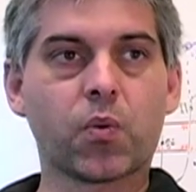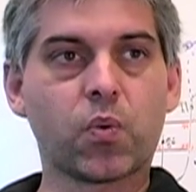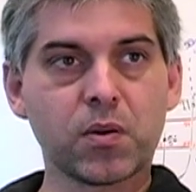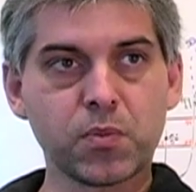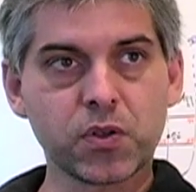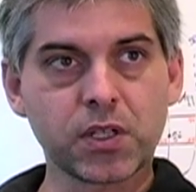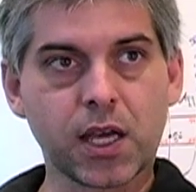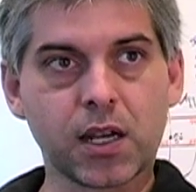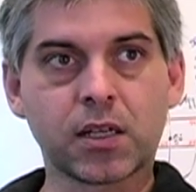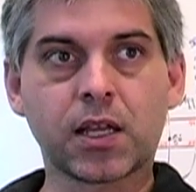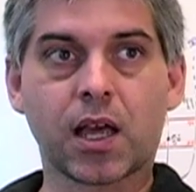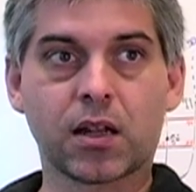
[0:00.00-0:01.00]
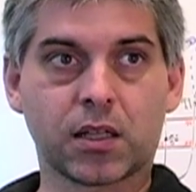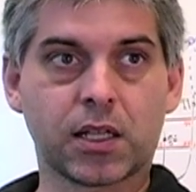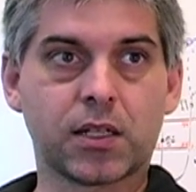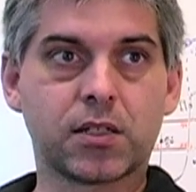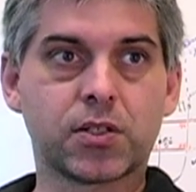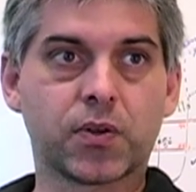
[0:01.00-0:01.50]
when mutated, can
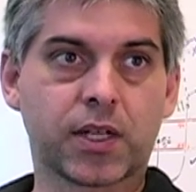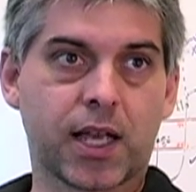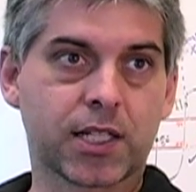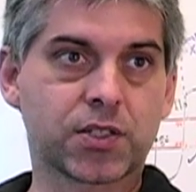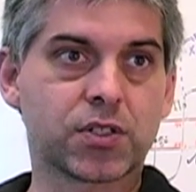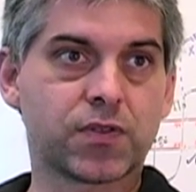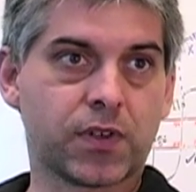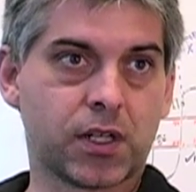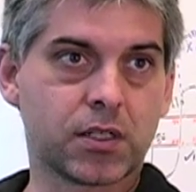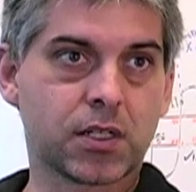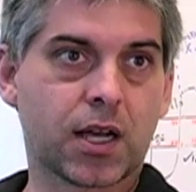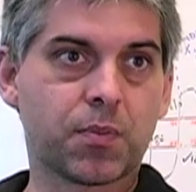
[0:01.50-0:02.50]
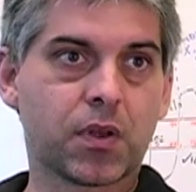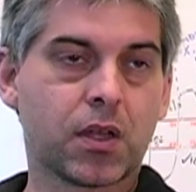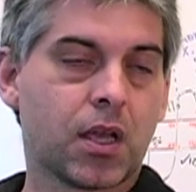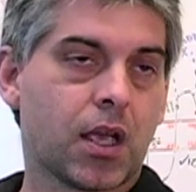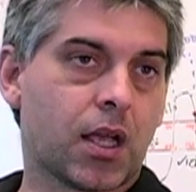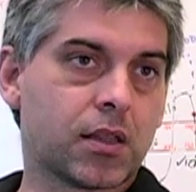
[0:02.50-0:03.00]
lead to a cancerous phenotype,
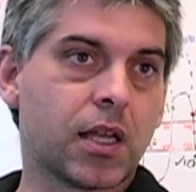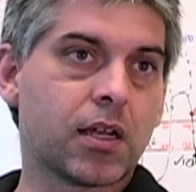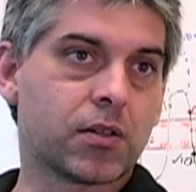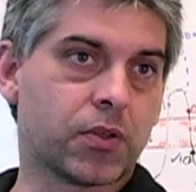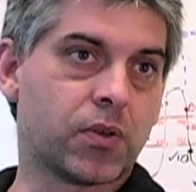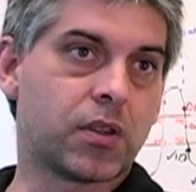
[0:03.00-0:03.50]
and they include